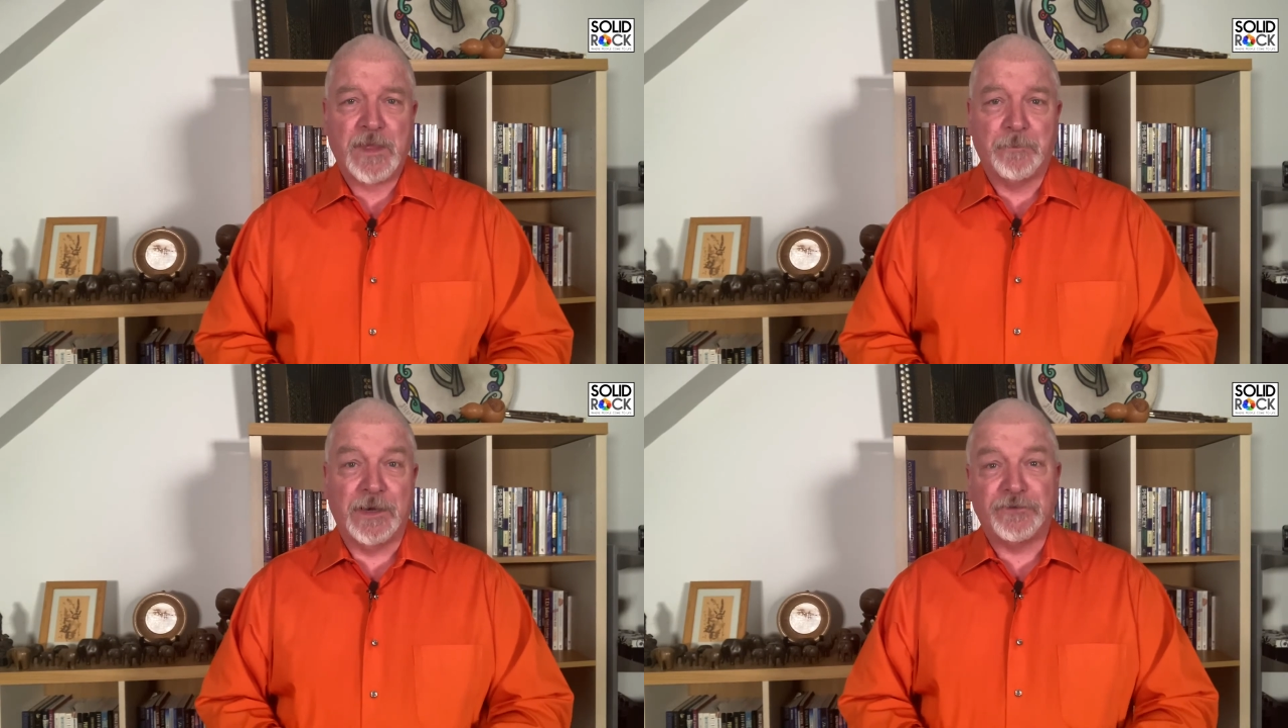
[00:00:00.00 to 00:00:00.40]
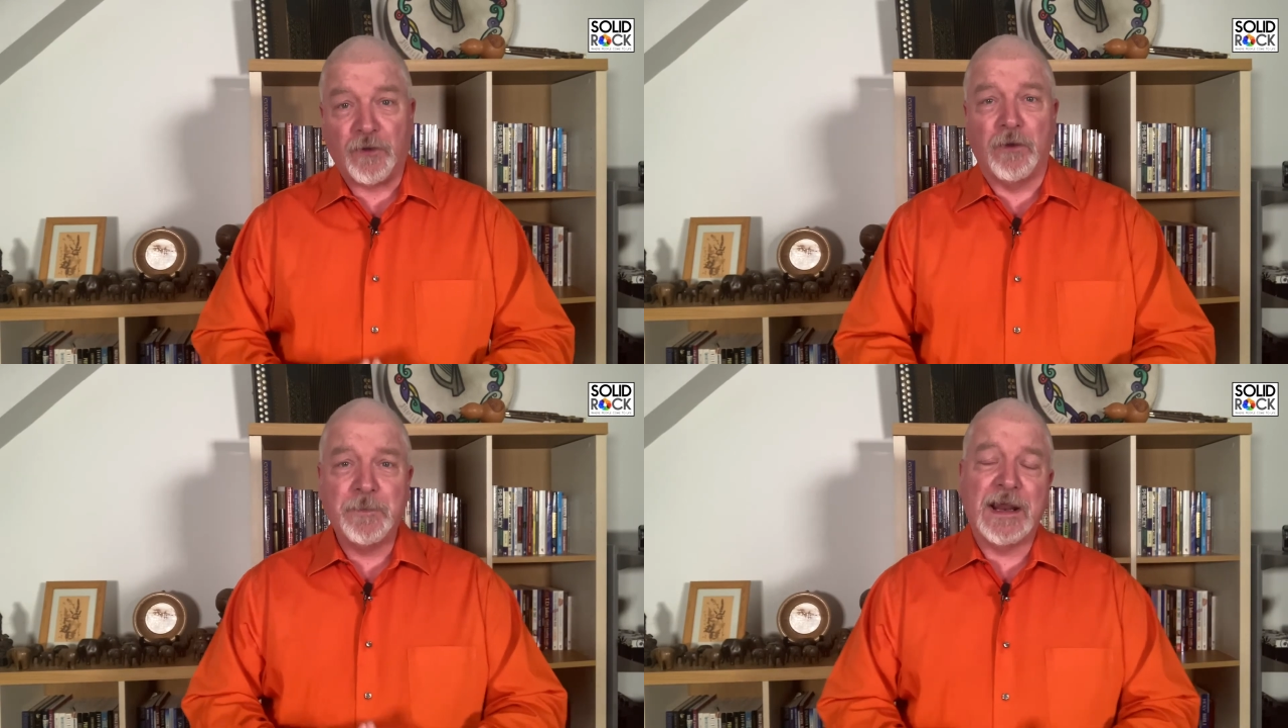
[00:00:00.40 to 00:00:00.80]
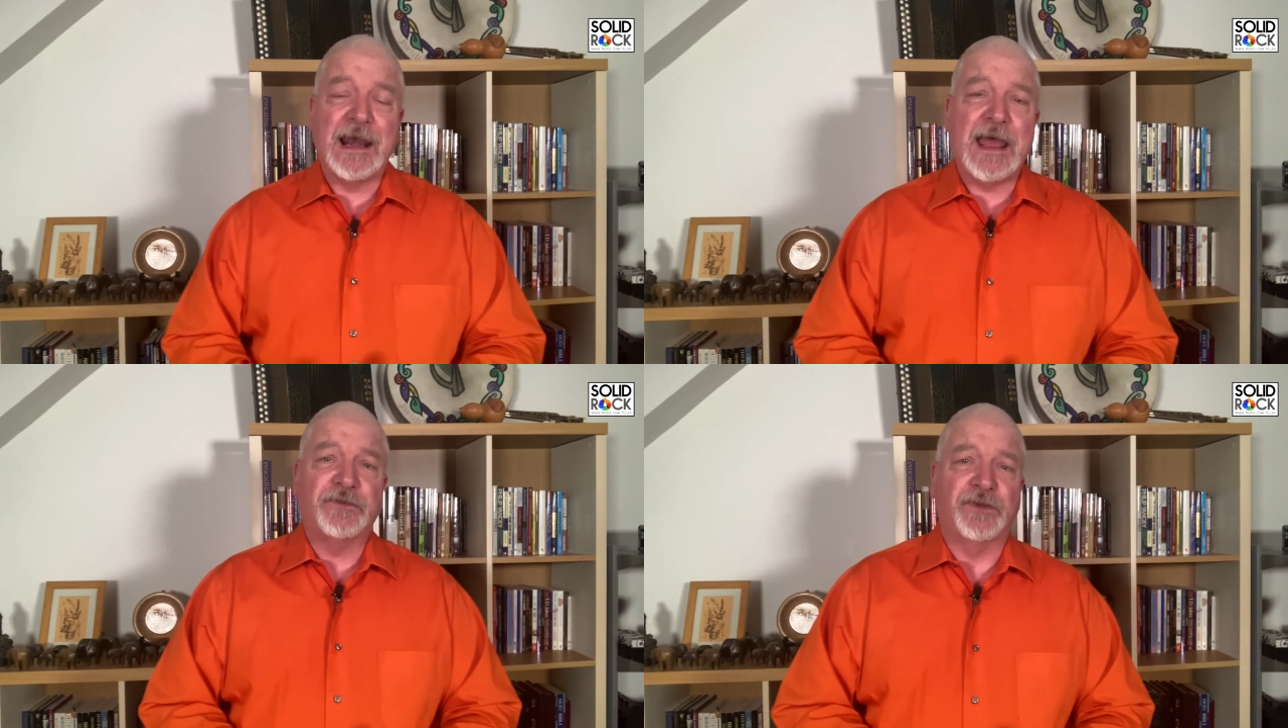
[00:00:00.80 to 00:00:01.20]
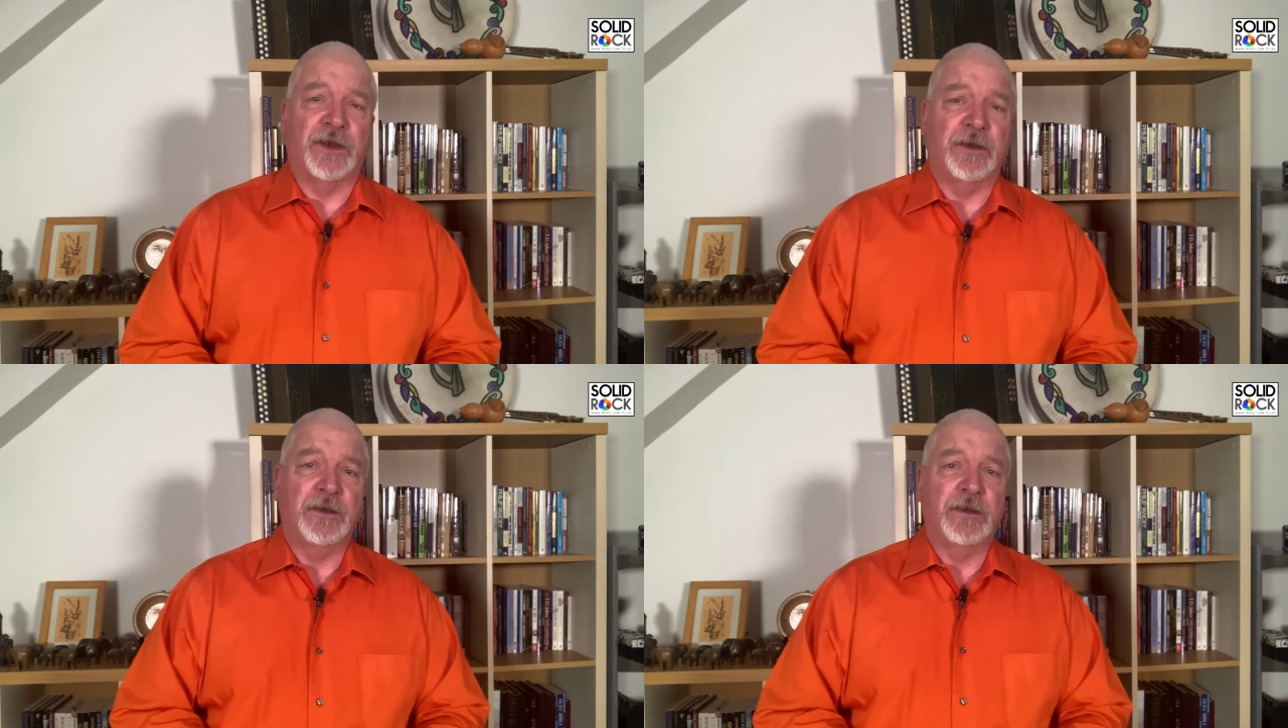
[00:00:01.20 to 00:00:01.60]
But it taught me a
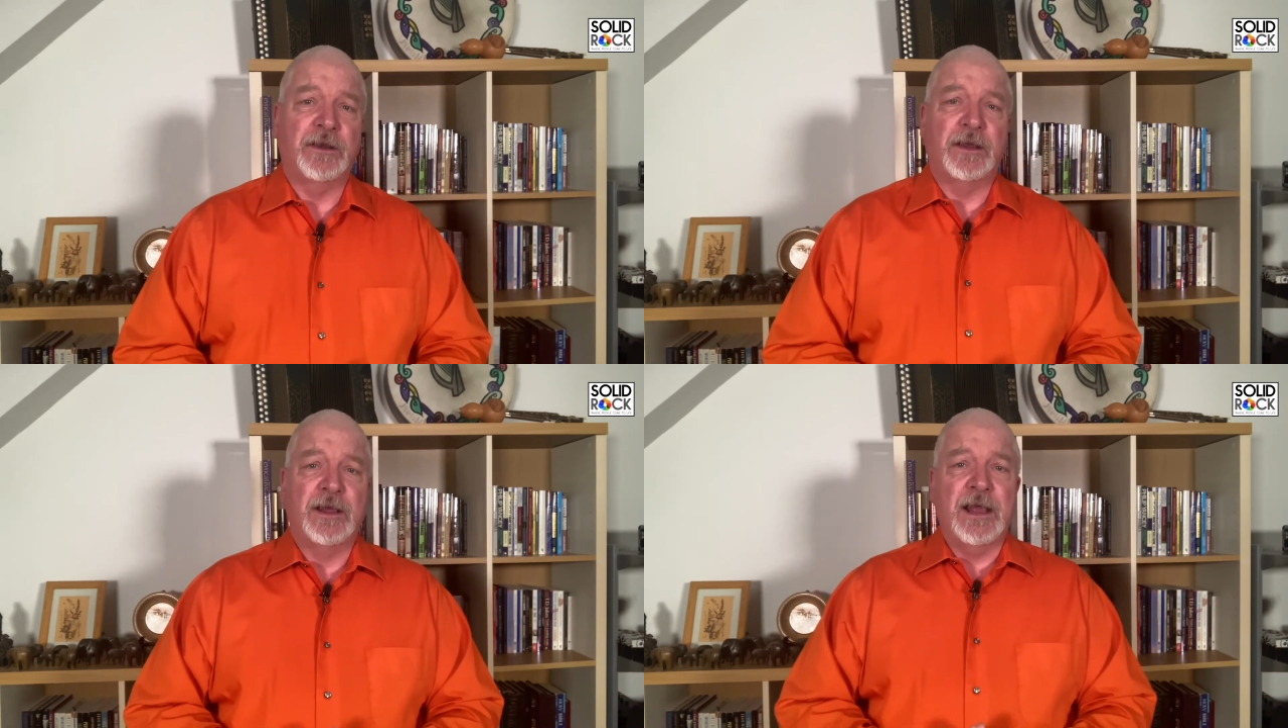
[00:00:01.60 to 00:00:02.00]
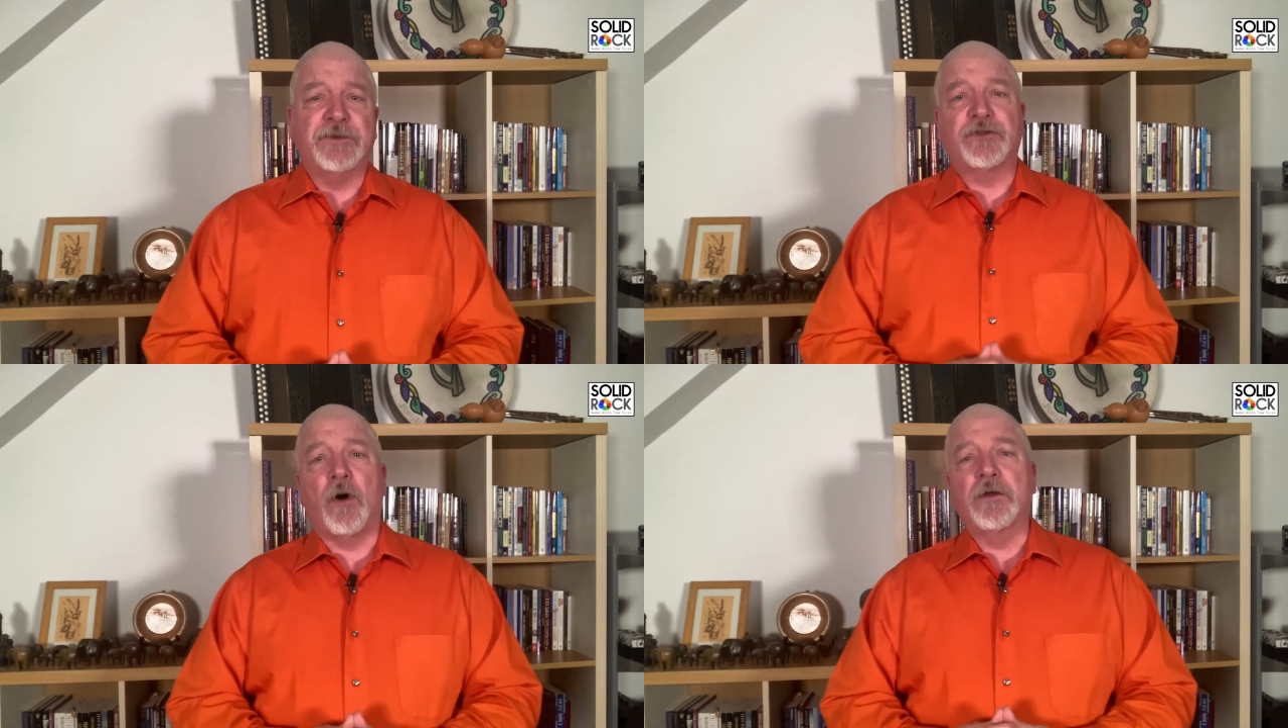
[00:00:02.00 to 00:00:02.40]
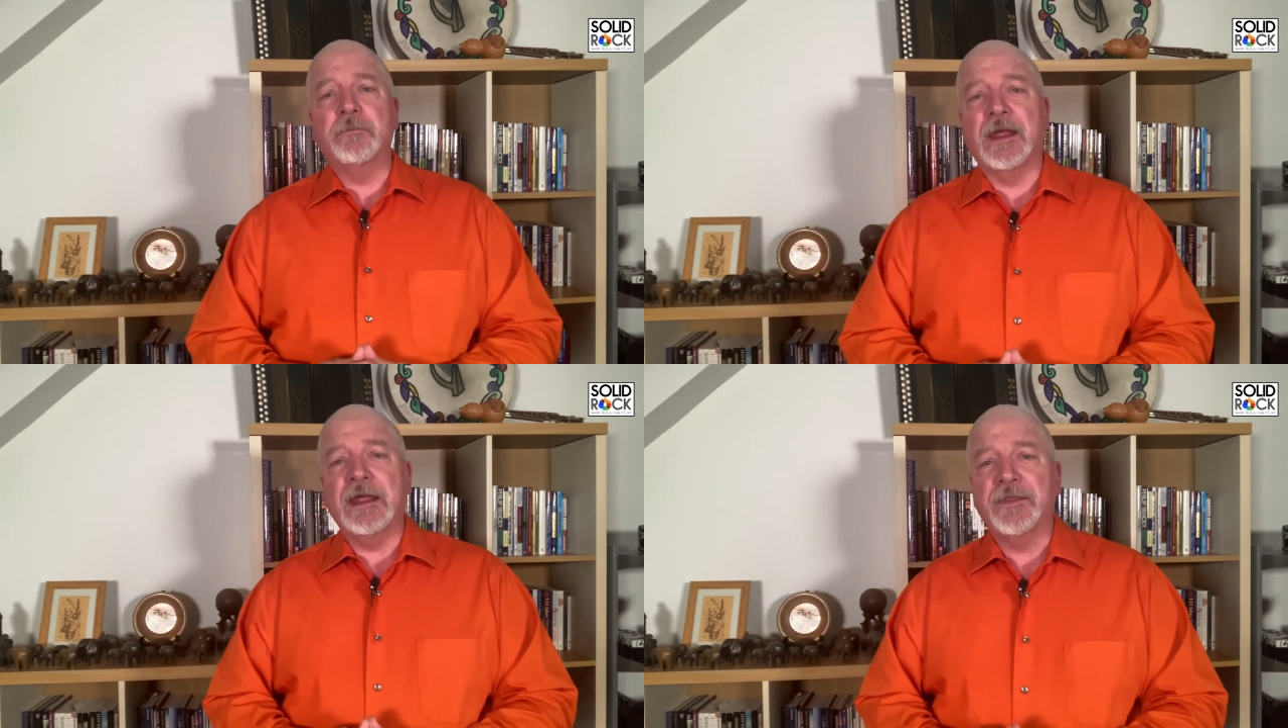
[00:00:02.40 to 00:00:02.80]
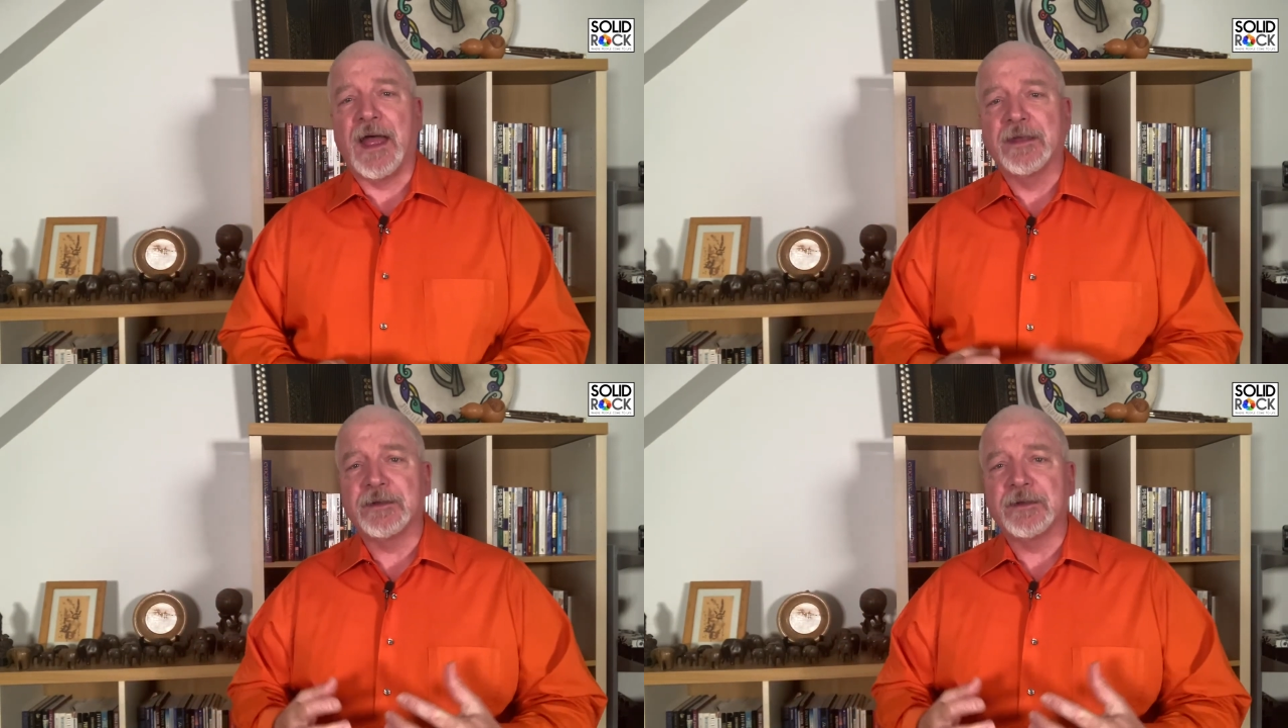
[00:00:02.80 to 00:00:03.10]
lesson. It taught me that